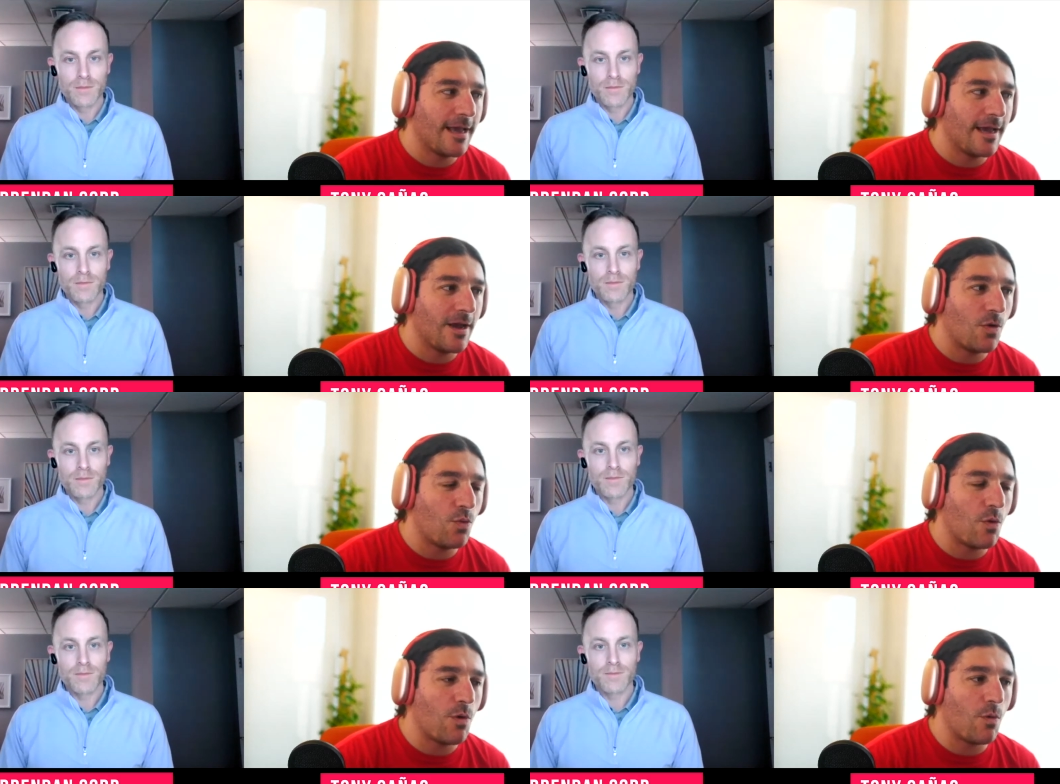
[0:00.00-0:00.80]
Speaker 1: w-
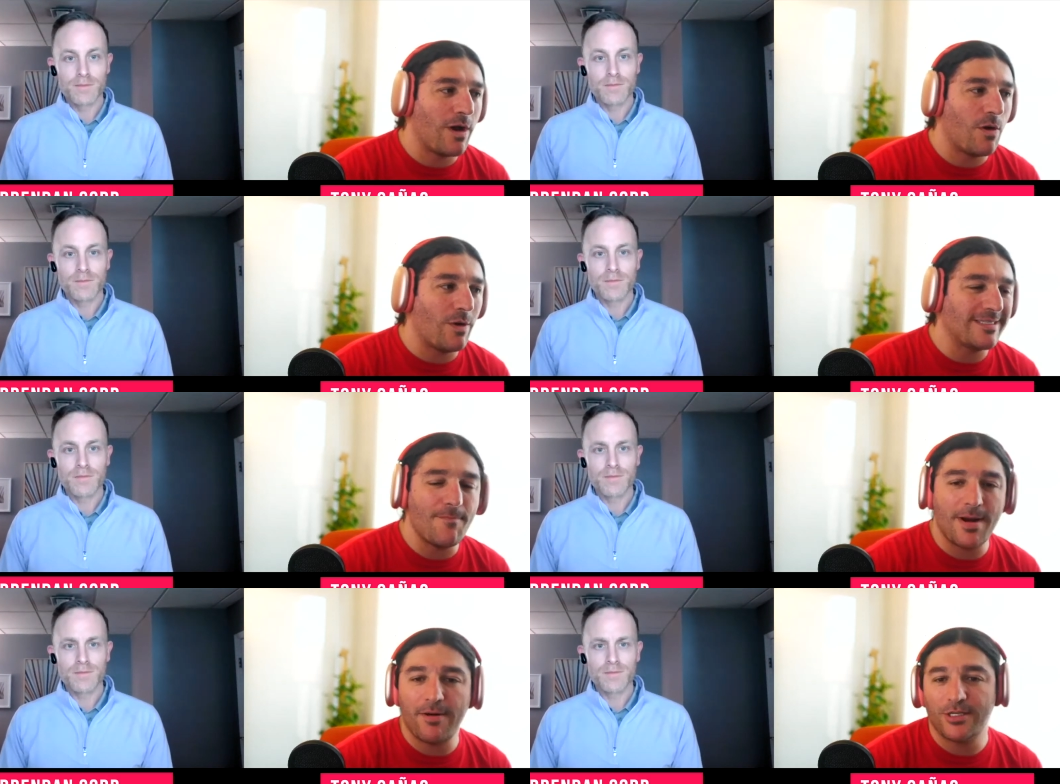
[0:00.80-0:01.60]
w- wasn't
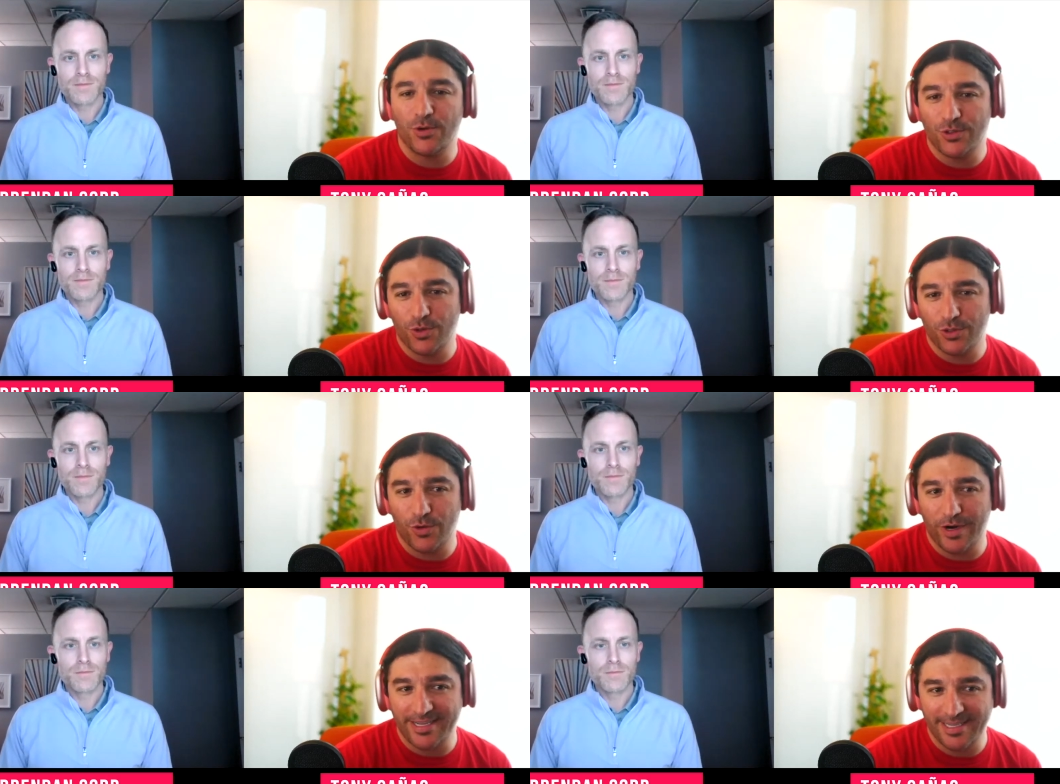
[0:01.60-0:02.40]
married to, to to an
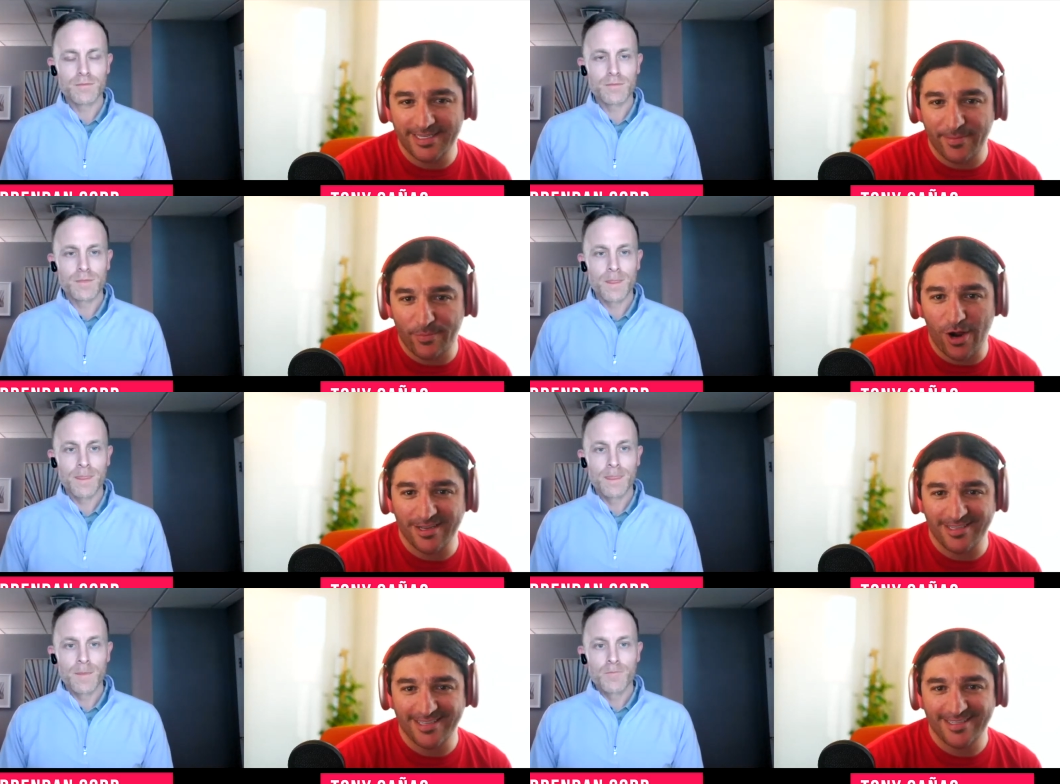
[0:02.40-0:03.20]
existing
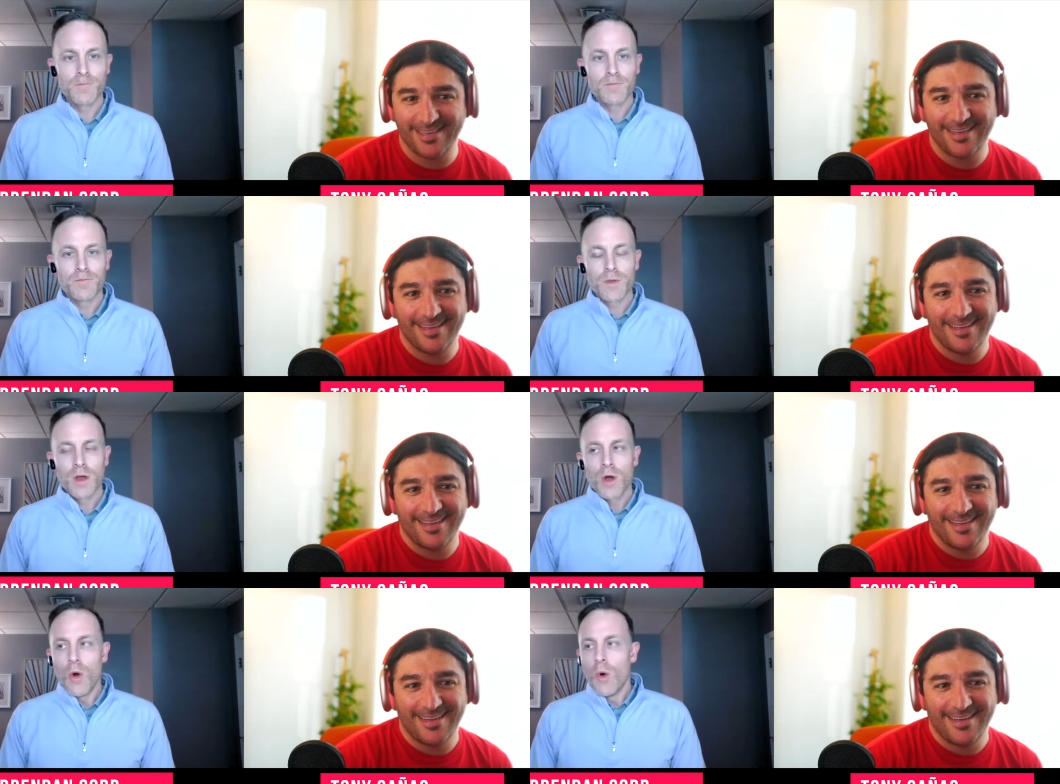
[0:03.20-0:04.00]
Speaker 2: process.
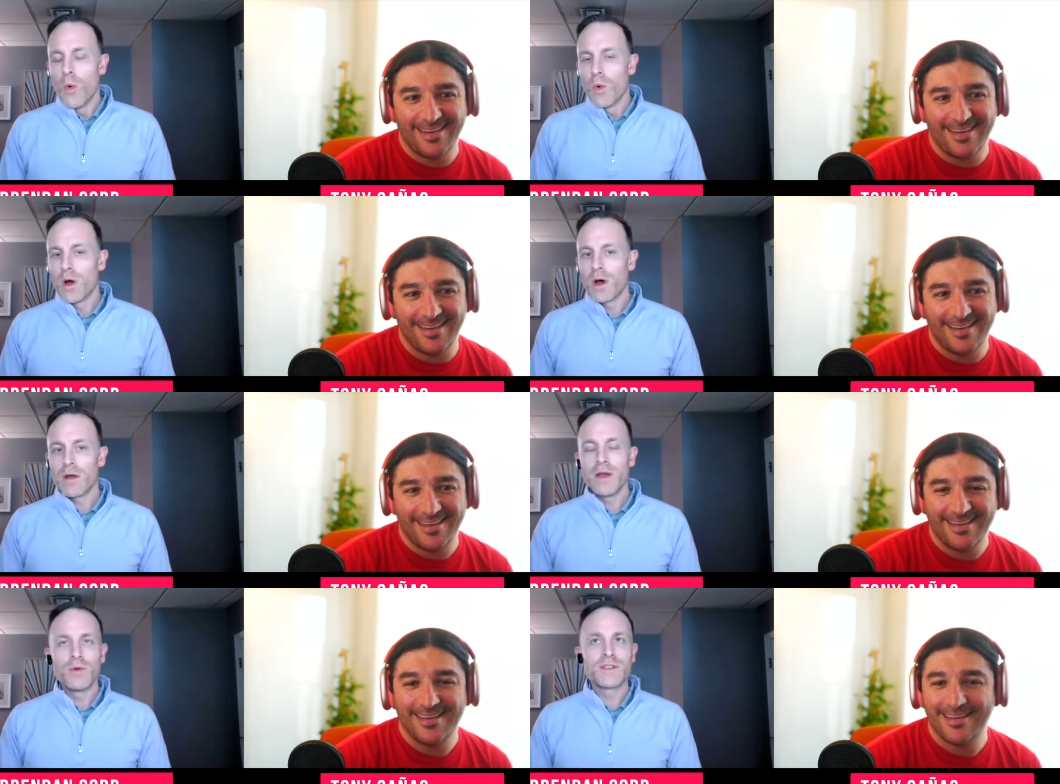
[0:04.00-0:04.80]
Uh.
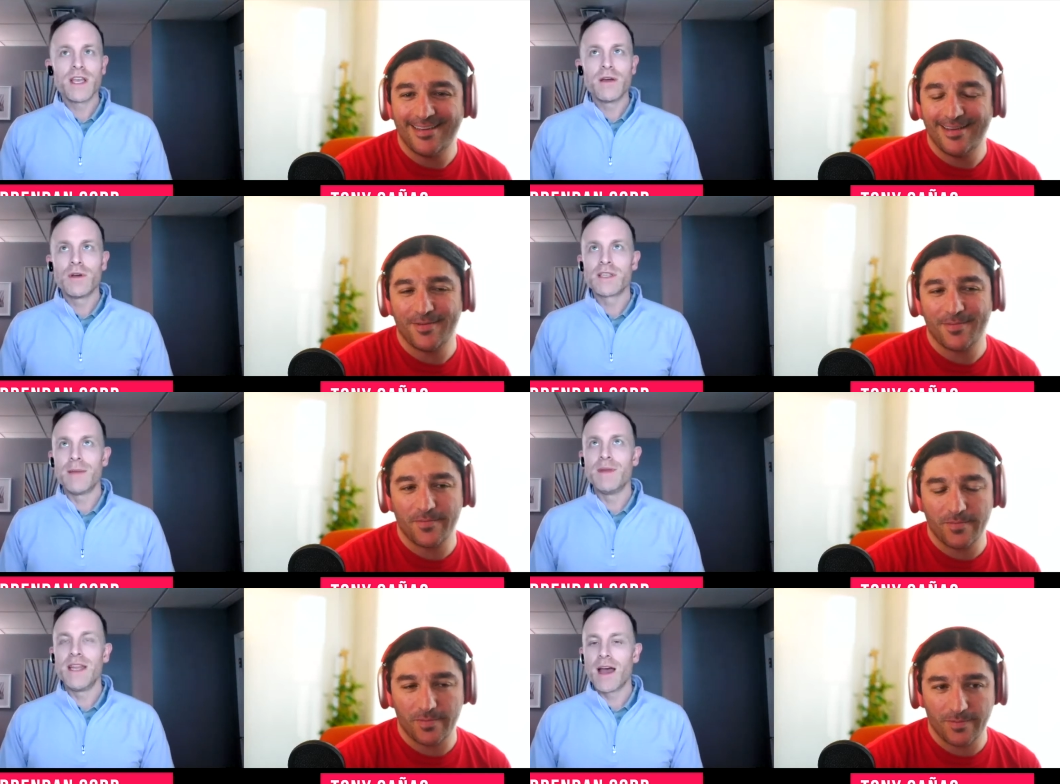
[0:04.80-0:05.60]
well, it was it
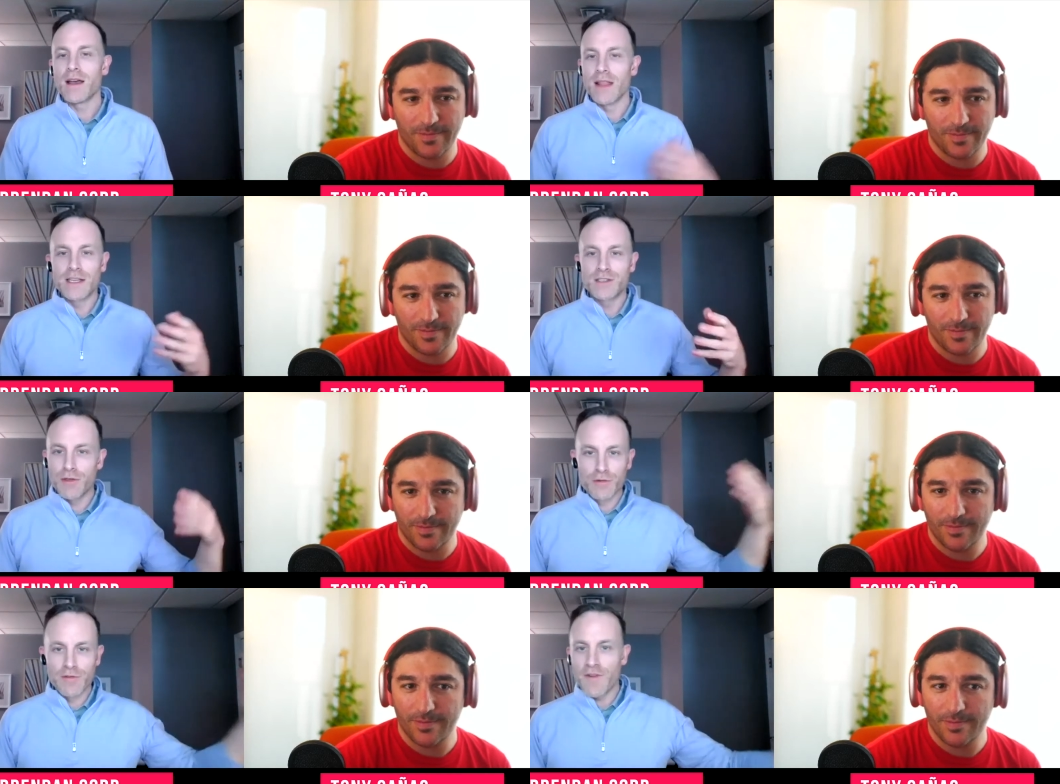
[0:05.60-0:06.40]
was I mean yeah
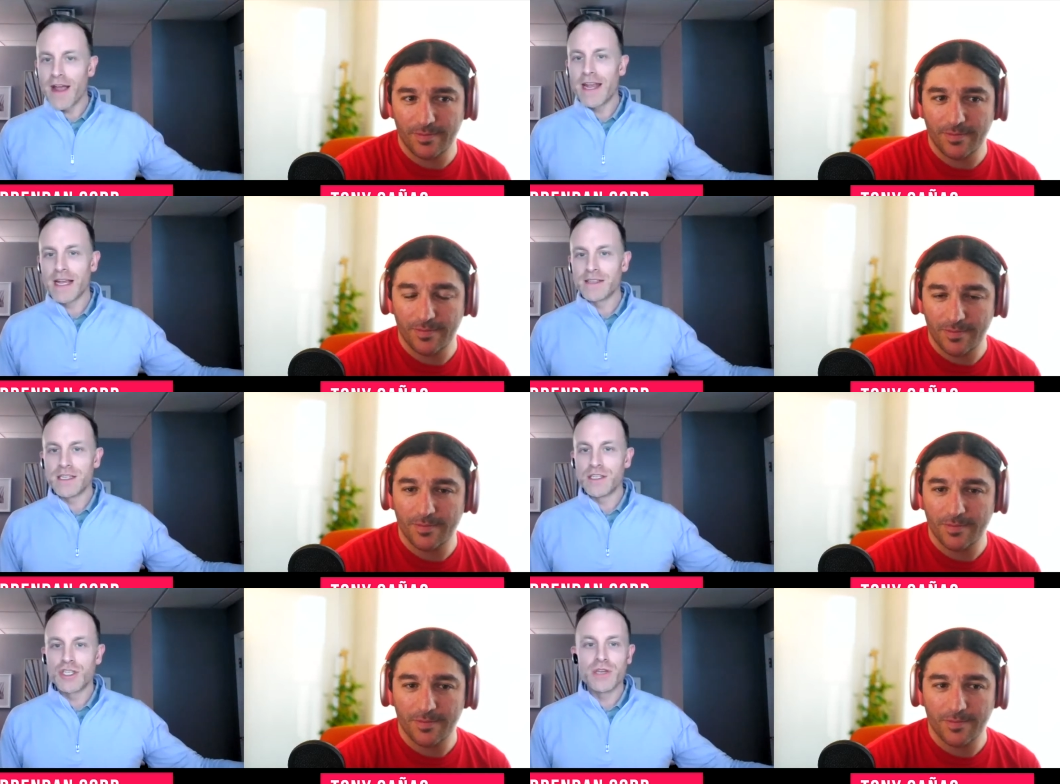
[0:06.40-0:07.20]
like so through
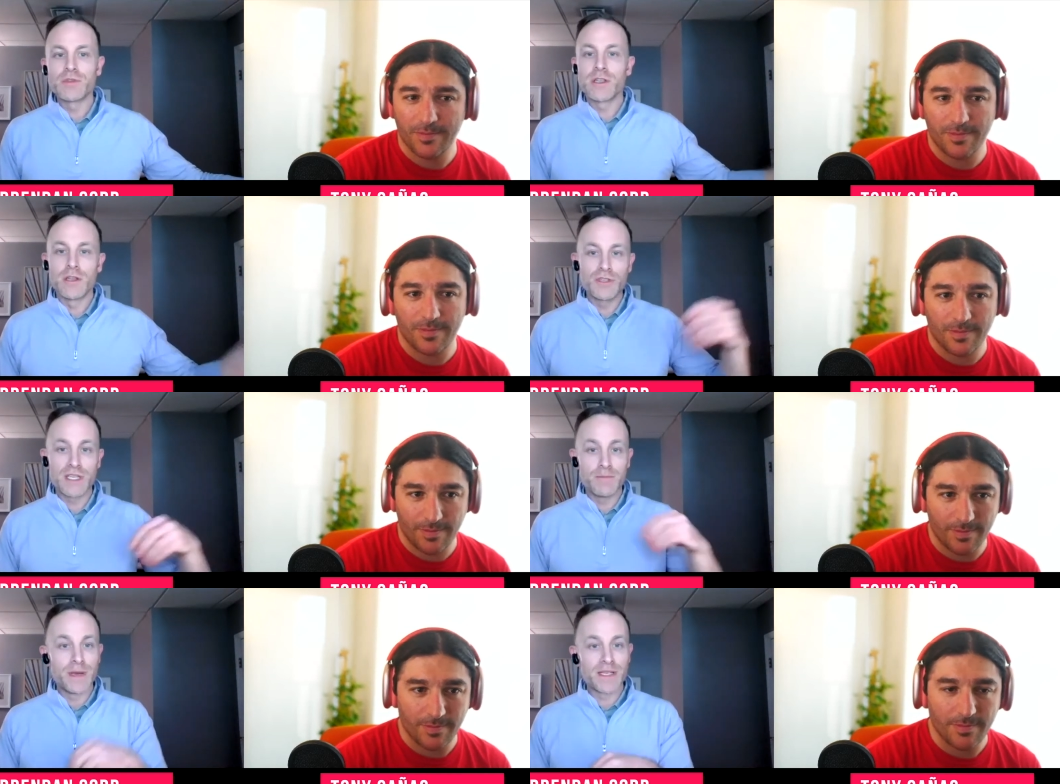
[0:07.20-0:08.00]
financing she was losing